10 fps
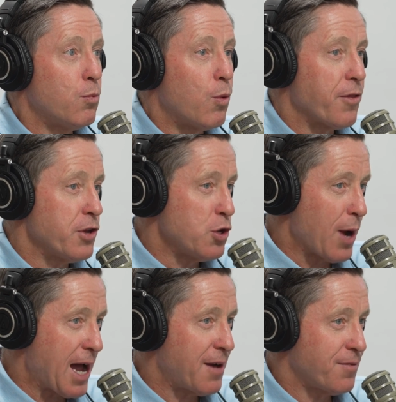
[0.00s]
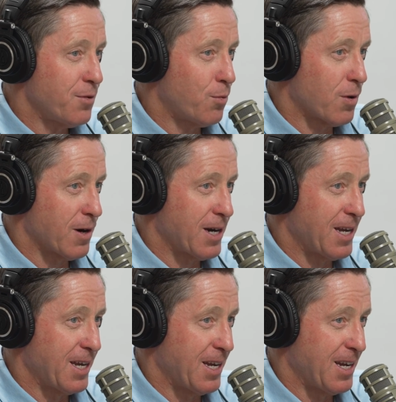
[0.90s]
Whether you have to
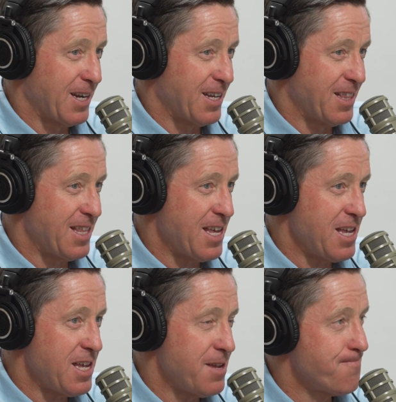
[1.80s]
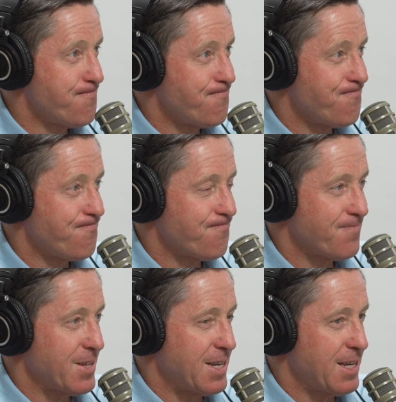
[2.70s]
work the
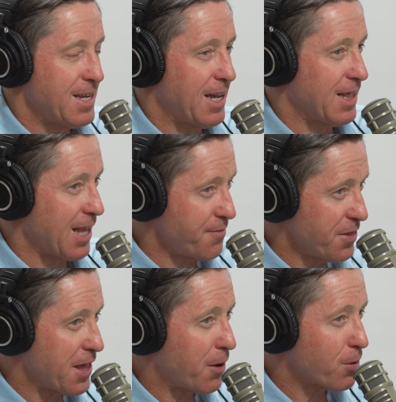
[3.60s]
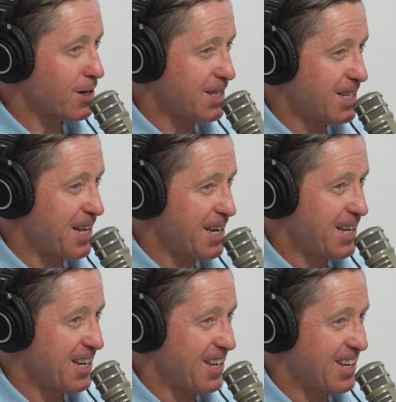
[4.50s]
11th hour in the
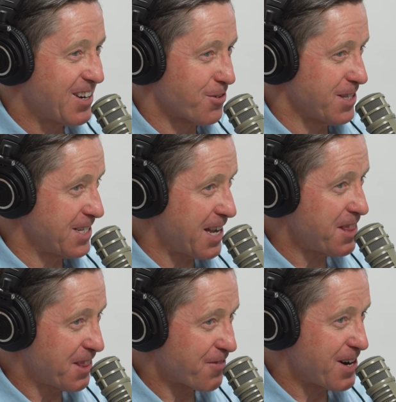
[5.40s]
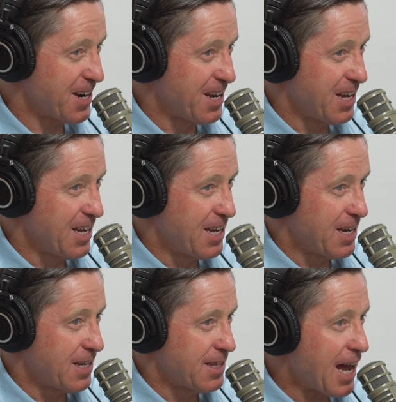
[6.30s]
day or the 10th, right?
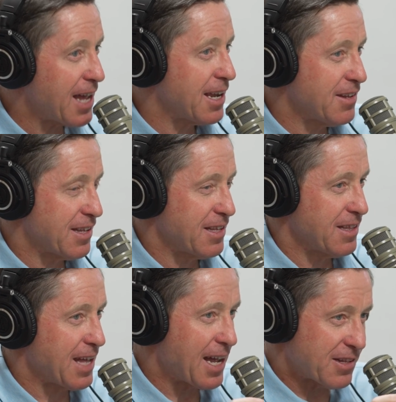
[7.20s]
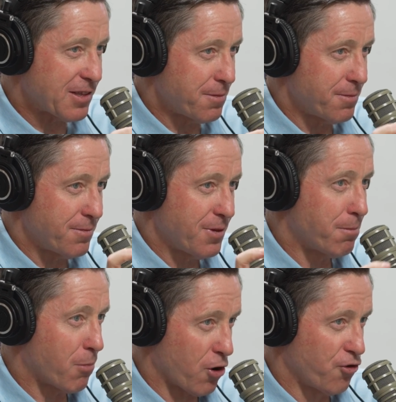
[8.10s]
That's the
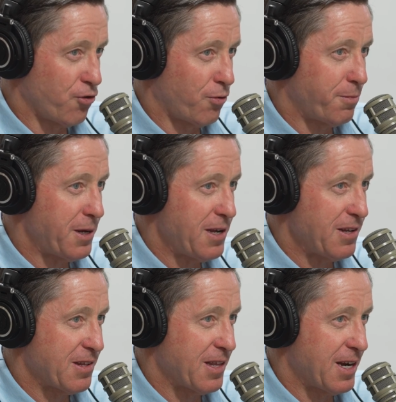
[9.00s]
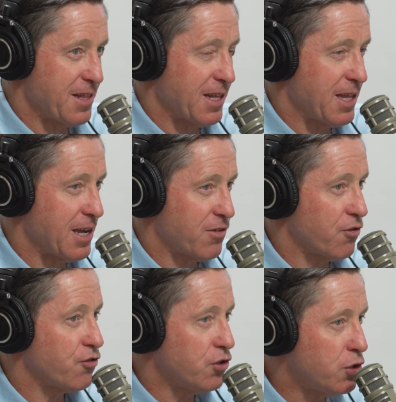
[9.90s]
marginal piece that I think the
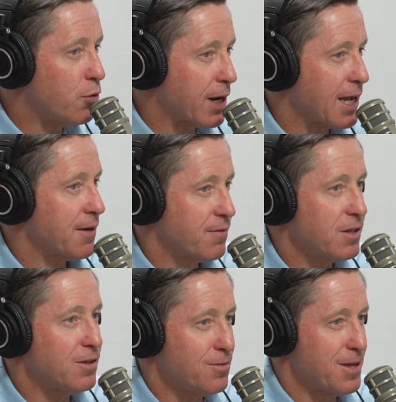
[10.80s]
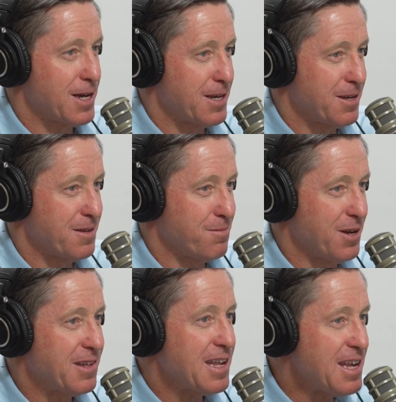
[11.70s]
answer is you don't have to do that,
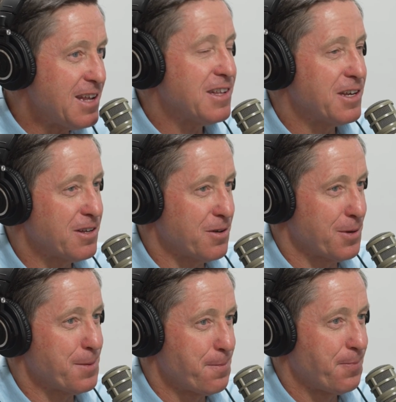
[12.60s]
but it's easy to do it.